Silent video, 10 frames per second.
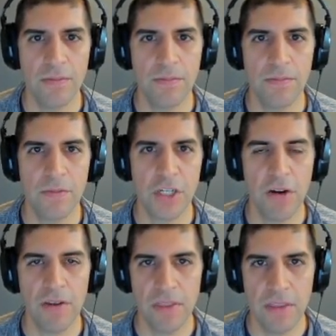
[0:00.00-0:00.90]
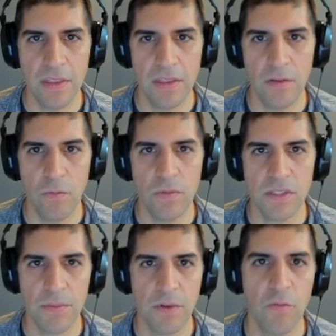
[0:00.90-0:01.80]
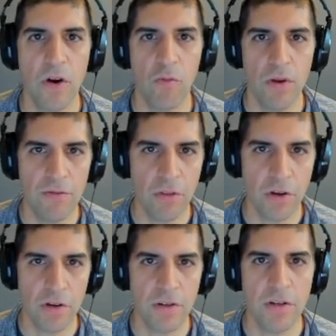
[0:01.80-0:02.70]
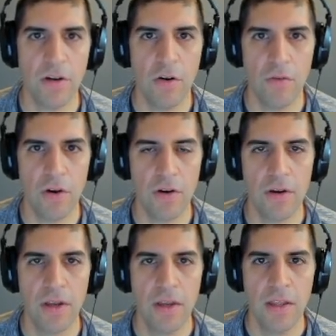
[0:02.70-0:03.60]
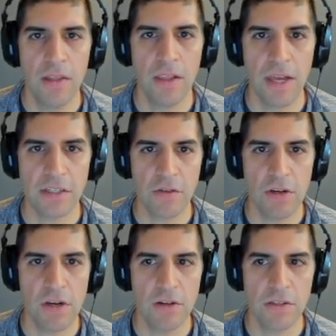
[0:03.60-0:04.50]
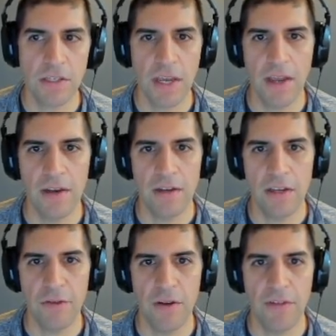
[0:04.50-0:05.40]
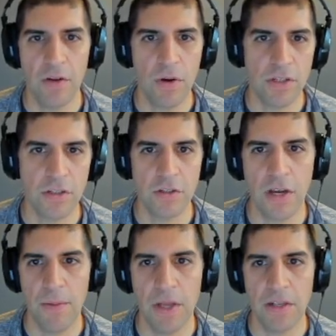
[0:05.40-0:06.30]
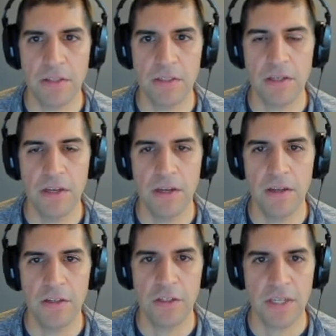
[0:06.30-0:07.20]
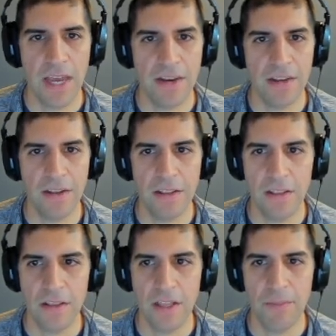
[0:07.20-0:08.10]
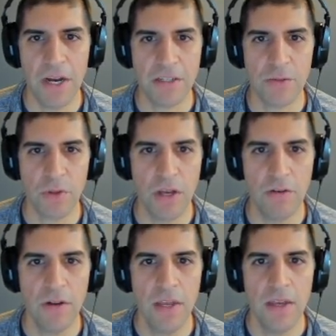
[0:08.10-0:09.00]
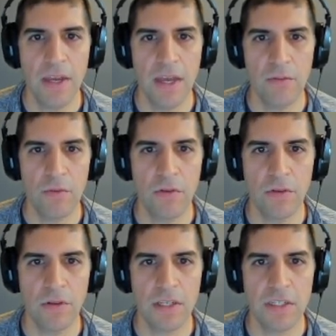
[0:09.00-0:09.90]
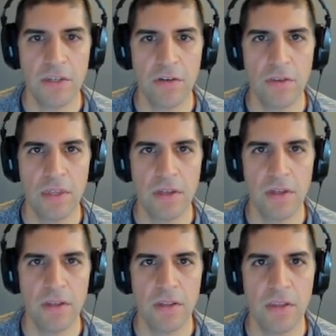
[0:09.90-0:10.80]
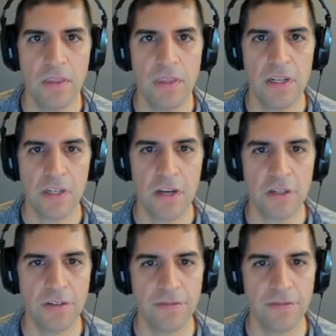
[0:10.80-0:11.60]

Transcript: sharing some of what we've learned over the last few years. And if you have any questions or comments, just add it in the boxes below, and we'll continue the discussion.